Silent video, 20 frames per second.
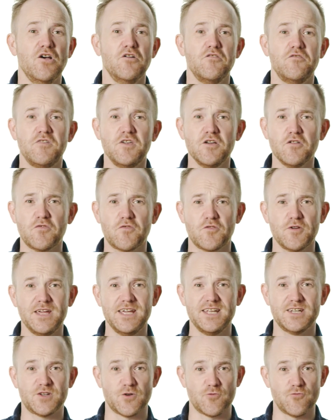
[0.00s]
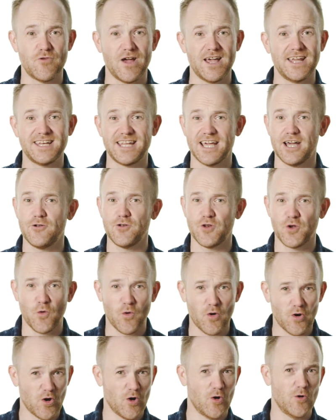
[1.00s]
Feel free to write down
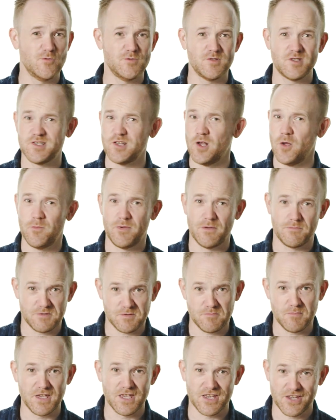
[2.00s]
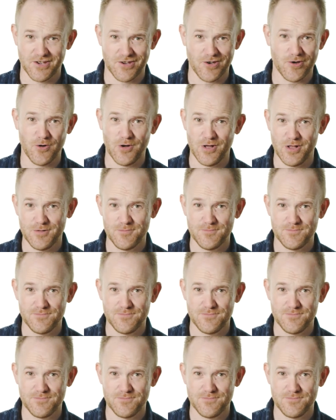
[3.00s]
your own CELPIP speaking goal.